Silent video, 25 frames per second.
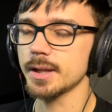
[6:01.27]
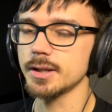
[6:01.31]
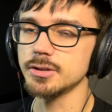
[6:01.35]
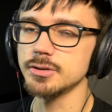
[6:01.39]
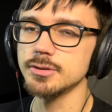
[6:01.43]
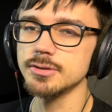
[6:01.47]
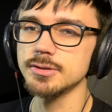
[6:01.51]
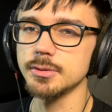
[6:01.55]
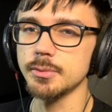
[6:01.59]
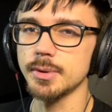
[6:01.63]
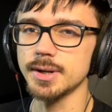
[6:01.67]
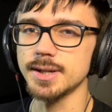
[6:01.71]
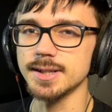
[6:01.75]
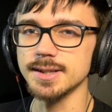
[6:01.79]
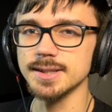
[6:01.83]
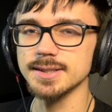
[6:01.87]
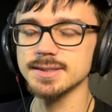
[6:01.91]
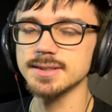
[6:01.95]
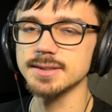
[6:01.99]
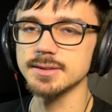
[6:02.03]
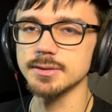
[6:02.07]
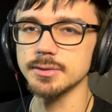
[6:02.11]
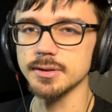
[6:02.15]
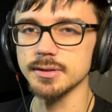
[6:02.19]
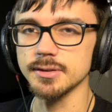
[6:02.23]
And usually when you
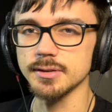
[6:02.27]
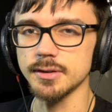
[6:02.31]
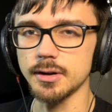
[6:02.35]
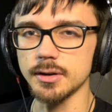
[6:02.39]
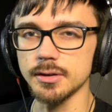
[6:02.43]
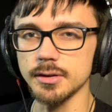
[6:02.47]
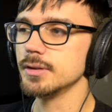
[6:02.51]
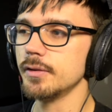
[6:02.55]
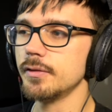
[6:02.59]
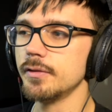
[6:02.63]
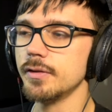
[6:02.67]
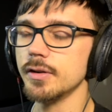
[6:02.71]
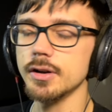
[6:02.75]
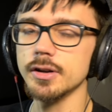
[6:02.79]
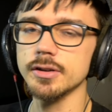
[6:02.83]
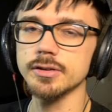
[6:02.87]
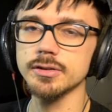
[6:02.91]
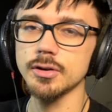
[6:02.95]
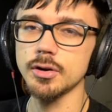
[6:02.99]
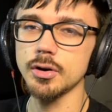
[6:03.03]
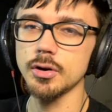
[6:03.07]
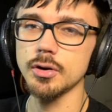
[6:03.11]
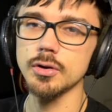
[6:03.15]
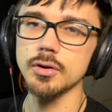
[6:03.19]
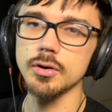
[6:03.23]
listen to a song, the
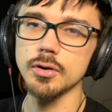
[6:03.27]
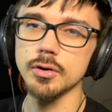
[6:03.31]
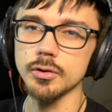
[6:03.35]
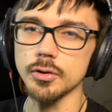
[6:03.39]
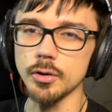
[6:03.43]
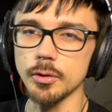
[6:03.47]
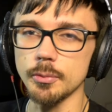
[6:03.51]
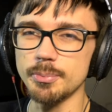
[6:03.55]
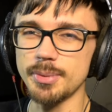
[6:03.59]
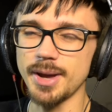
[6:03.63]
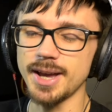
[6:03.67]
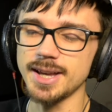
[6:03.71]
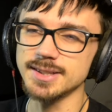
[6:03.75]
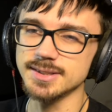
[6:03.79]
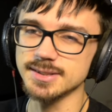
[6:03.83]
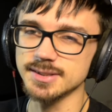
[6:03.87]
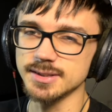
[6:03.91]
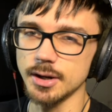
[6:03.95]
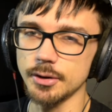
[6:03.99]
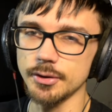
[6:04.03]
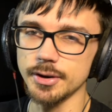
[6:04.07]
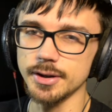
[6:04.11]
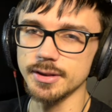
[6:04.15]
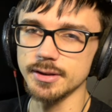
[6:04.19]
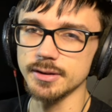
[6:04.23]
first chord or bass
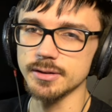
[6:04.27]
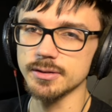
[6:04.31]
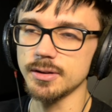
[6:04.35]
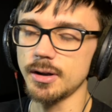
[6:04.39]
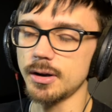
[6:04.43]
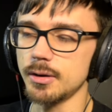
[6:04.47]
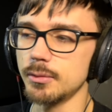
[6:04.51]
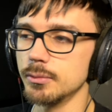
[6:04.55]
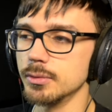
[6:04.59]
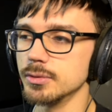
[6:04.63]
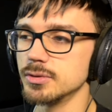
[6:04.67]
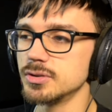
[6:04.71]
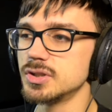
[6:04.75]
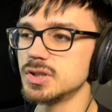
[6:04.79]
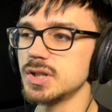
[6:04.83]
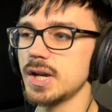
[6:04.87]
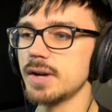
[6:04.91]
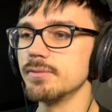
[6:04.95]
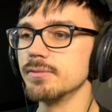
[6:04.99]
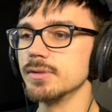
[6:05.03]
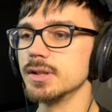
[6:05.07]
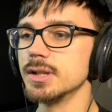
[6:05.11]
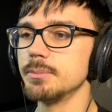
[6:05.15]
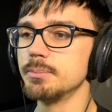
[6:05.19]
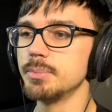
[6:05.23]
note in the song will
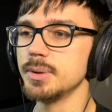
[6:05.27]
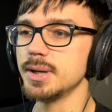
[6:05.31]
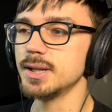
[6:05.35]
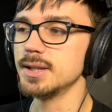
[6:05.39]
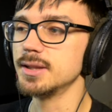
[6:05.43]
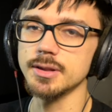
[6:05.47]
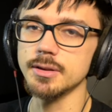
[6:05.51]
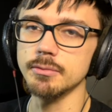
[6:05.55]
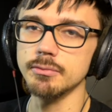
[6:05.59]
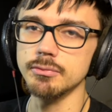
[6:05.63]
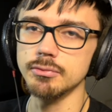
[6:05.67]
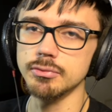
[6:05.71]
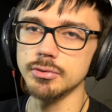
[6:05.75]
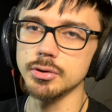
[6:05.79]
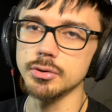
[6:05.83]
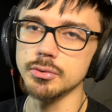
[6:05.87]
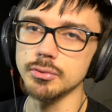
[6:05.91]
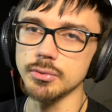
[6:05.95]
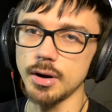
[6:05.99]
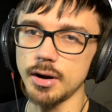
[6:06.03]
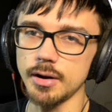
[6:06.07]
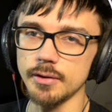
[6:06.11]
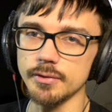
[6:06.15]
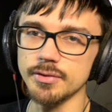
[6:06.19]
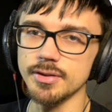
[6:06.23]
generally be the
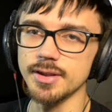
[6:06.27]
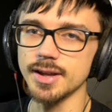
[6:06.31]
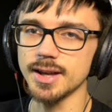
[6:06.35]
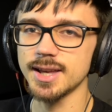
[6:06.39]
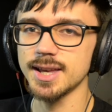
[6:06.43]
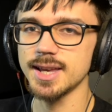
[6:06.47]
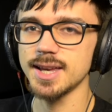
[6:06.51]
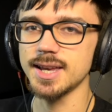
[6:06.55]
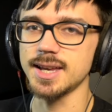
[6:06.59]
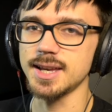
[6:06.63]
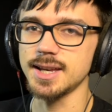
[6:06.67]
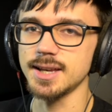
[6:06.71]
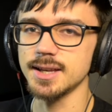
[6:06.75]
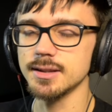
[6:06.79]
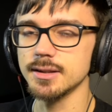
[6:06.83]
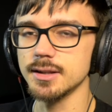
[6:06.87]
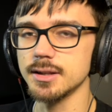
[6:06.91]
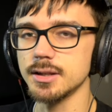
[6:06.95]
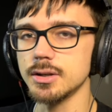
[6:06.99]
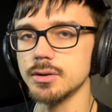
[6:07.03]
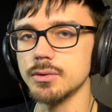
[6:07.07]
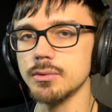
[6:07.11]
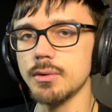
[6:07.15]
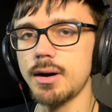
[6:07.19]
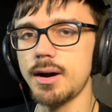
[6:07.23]
root of the key
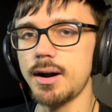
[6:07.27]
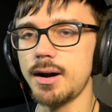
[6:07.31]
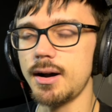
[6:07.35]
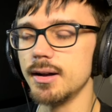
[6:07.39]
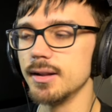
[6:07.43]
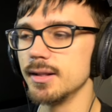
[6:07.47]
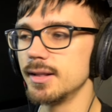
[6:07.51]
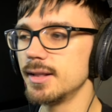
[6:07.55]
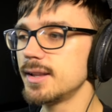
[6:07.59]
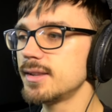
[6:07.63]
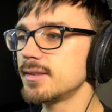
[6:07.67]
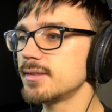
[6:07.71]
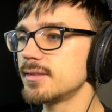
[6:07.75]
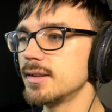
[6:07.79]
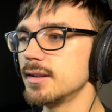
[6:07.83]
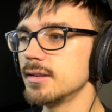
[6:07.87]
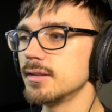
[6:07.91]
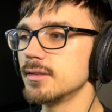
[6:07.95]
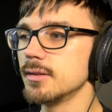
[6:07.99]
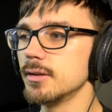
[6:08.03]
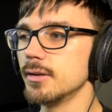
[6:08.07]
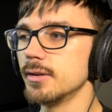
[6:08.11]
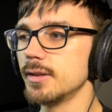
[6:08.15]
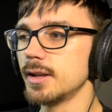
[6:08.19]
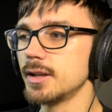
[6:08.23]
that you are listening
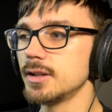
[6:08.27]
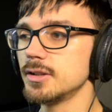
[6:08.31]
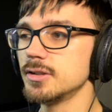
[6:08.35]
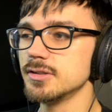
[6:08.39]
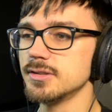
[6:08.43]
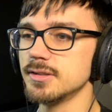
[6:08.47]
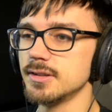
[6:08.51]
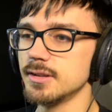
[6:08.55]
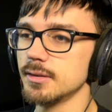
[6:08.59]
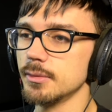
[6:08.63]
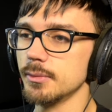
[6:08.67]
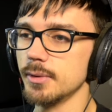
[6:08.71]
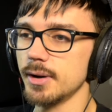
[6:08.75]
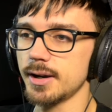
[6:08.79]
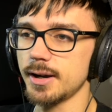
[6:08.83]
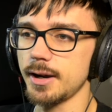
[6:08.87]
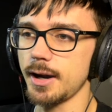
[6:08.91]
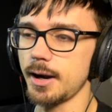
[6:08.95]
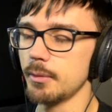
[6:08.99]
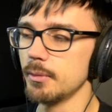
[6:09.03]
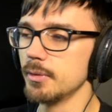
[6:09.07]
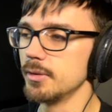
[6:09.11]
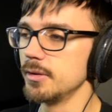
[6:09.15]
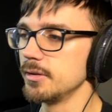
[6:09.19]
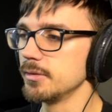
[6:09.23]
to, and then you just need to work
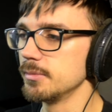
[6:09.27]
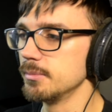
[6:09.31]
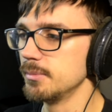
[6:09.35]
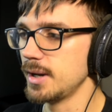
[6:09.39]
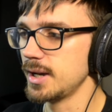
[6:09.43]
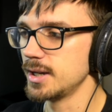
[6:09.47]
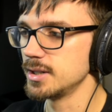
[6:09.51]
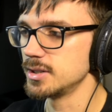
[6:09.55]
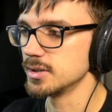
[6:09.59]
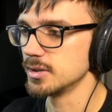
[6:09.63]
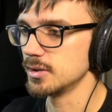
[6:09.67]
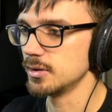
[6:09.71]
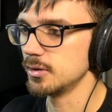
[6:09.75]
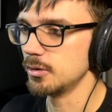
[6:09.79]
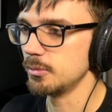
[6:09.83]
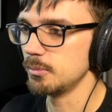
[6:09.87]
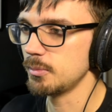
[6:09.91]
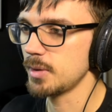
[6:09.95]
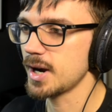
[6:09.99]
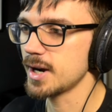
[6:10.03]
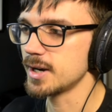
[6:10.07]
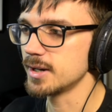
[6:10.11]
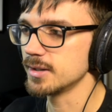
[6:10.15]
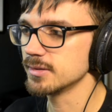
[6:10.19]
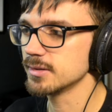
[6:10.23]
out whether it's major or
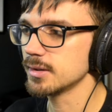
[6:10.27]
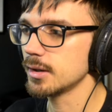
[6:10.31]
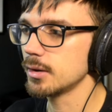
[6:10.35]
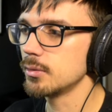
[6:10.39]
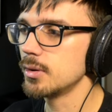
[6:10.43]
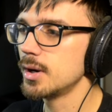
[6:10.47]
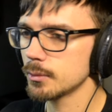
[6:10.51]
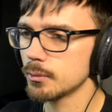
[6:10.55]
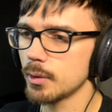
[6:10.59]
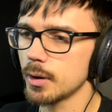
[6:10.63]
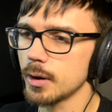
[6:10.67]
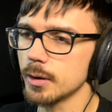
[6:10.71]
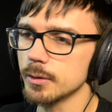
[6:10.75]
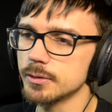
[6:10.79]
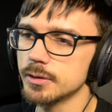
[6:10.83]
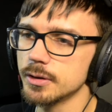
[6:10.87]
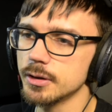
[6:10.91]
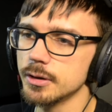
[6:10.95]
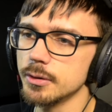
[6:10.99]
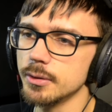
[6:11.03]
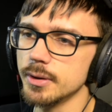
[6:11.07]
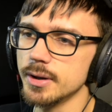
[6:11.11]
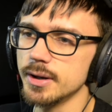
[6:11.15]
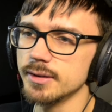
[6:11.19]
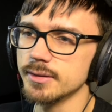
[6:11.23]
minor. So what I'll
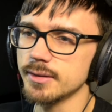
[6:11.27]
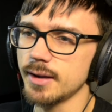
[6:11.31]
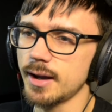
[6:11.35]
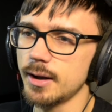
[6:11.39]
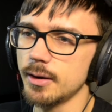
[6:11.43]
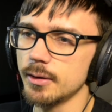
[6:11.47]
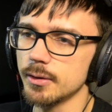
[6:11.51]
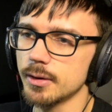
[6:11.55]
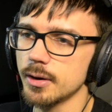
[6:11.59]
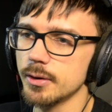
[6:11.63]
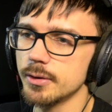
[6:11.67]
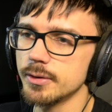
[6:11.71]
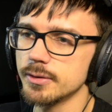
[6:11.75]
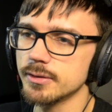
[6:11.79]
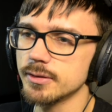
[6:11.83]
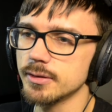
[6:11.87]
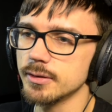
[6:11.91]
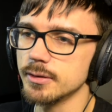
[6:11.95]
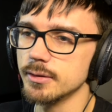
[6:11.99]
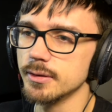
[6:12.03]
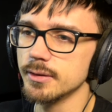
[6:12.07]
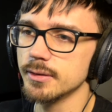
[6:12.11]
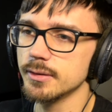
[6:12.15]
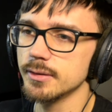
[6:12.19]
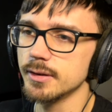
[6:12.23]
do is I'll go
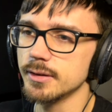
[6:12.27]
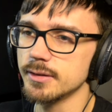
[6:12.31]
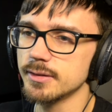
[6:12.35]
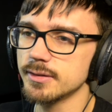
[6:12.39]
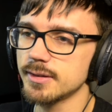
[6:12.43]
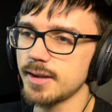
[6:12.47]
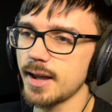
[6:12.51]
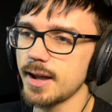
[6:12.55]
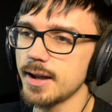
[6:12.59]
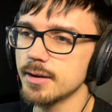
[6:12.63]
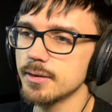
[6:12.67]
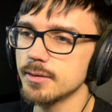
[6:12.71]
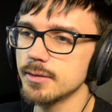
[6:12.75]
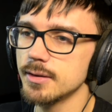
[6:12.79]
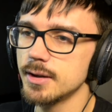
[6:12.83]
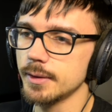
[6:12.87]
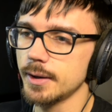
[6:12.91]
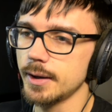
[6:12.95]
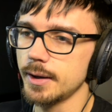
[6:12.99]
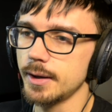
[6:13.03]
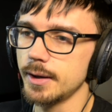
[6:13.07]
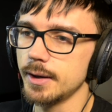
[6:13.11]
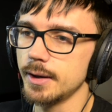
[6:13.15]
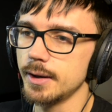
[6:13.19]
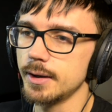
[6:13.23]
into the scale
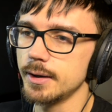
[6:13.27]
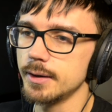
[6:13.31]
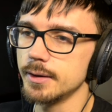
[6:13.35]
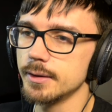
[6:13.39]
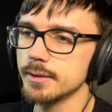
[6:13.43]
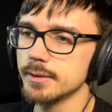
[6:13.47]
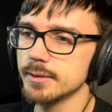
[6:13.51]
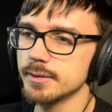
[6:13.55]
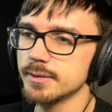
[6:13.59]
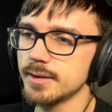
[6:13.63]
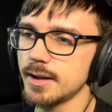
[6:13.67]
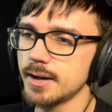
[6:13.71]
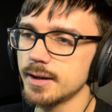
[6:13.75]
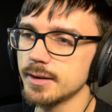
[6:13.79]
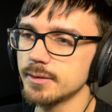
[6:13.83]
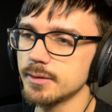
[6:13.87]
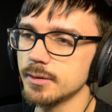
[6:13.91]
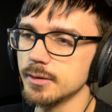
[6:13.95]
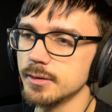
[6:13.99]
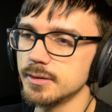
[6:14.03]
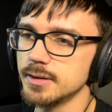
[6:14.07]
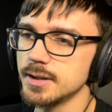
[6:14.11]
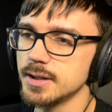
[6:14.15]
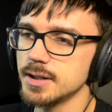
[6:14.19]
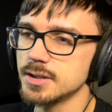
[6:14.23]
and set it
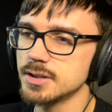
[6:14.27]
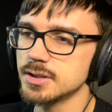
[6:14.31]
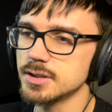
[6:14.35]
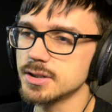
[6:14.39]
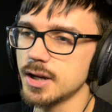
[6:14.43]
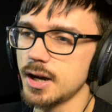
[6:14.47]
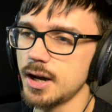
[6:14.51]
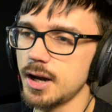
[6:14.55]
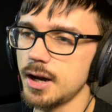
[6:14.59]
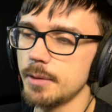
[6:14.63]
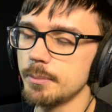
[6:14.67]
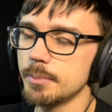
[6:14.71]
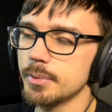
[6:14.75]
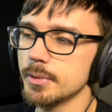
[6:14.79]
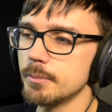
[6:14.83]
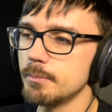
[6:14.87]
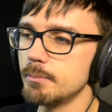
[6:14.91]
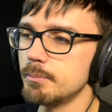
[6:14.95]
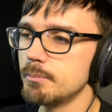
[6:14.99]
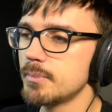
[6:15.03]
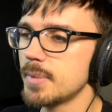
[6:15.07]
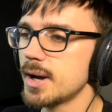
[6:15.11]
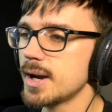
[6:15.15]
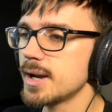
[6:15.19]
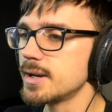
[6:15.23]
to D sharp
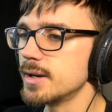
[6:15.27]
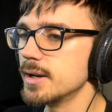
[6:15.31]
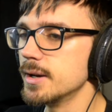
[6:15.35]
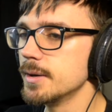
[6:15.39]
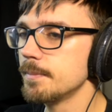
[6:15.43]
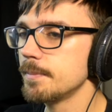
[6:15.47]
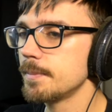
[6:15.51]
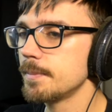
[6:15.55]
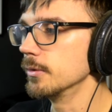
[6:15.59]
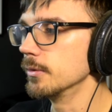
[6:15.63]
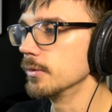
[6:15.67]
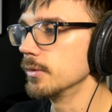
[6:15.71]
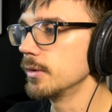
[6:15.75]
minor.